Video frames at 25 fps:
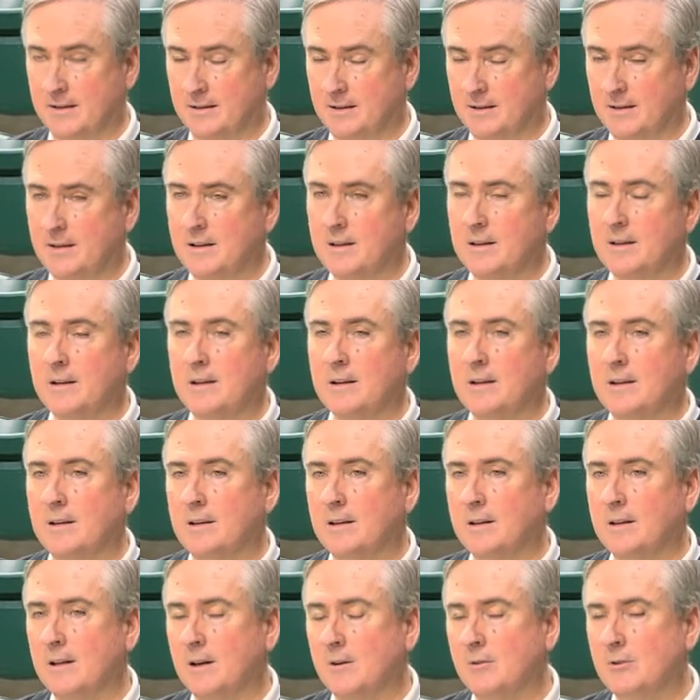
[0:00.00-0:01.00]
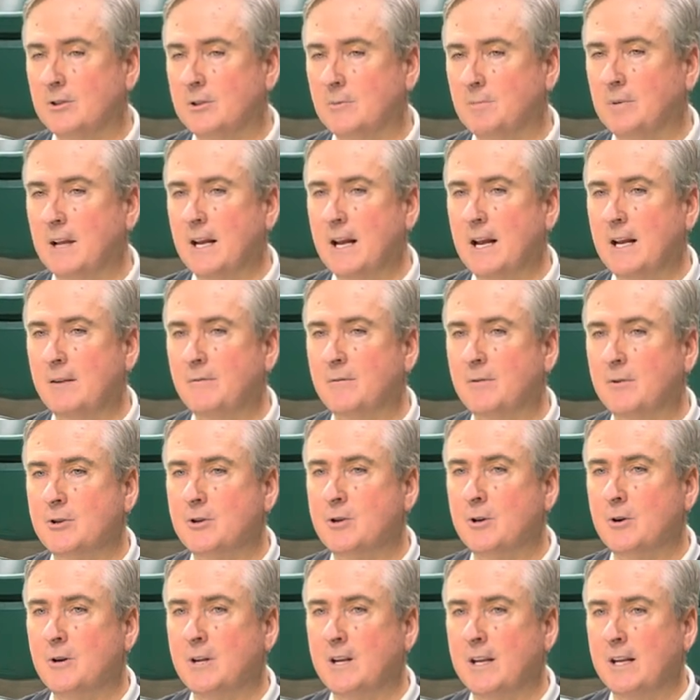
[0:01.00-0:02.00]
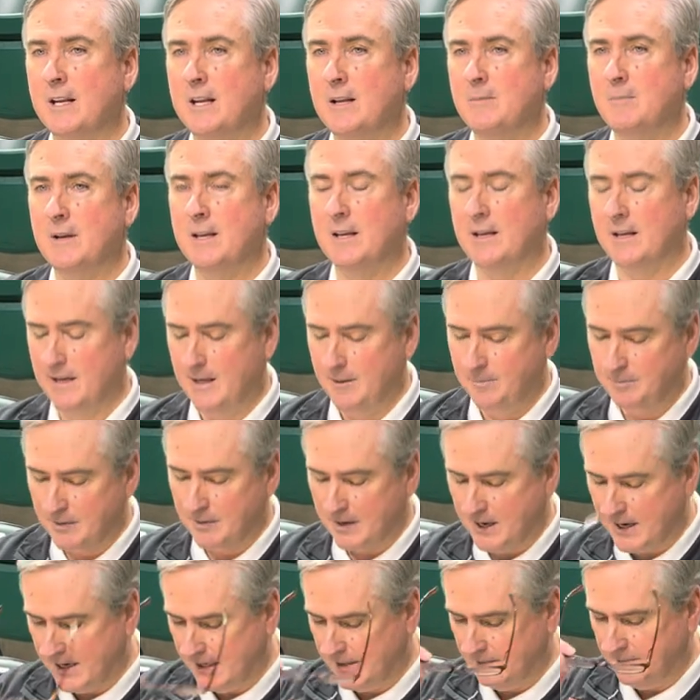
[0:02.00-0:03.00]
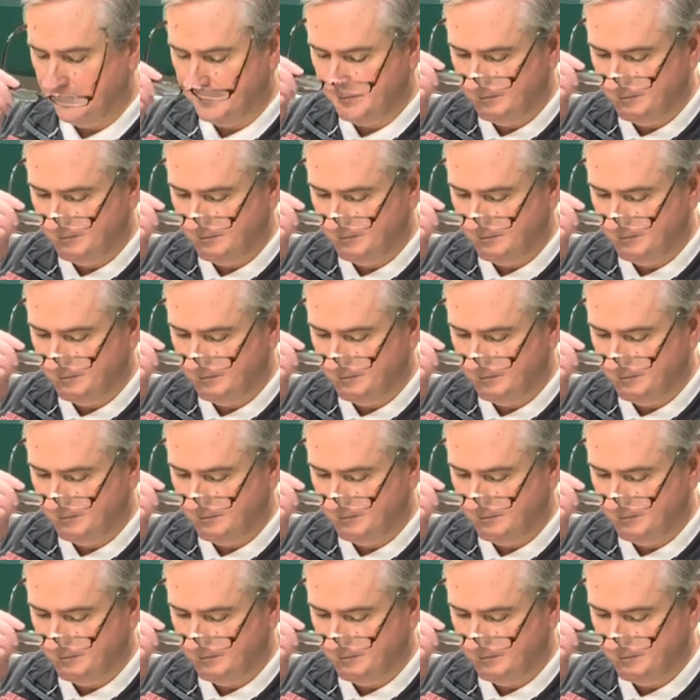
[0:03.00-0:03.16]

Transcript: Yeah. You know, it was a plan for sure to get him in. He played,